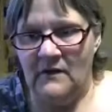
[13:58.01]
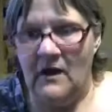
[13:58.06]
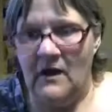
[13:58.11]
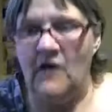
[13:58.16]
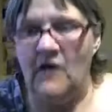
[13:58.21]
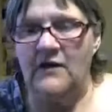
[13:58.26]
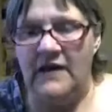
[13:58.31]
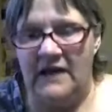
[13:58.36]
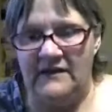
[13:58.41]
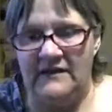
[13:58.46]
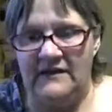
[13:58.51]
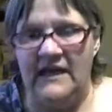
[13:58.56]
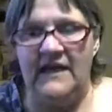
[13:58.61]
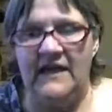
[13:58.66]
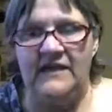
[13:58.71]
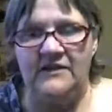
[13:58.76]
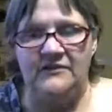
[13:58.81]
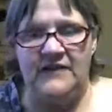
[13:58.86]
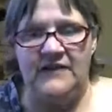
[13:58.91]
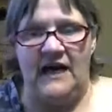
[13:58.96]
Okay,
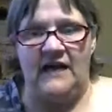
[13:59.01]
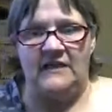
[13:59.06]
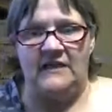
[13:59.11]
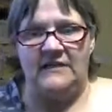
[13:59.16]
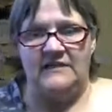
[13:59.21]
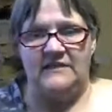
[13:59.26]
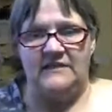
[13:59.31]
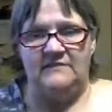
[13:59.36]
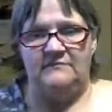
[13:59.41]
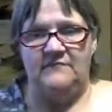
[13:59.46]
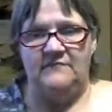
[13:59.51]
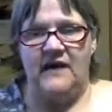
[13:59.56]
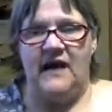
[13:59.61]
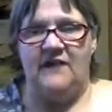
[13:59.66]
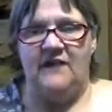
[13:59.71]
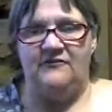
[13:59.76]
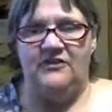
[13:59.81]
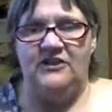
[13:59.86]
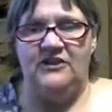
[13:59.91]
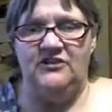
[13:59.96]
thank you, Dallas,
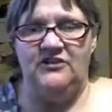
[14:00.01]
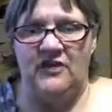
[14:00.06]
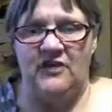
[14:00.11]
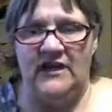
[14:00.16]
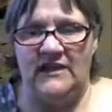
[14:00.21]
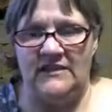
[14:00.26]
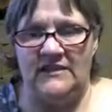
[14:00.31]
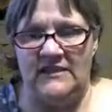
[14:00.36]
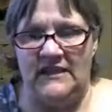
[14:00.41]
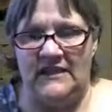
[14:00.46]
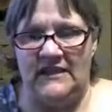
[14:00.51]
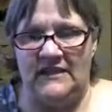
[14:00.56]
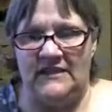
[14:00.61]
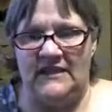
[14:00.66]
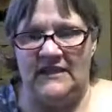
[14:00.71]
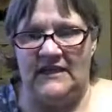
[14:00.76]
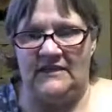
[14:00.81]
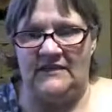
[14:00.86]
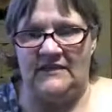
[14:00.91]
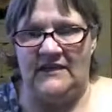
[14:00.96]
after you translated
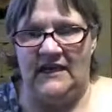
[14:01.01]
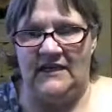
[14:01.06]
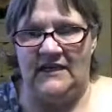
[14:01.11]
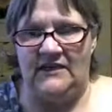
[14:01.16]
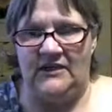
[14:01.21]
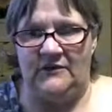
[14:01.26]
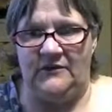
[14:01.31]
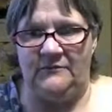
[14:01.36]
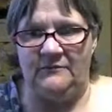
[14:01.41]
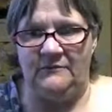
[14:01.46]
it. Thank you.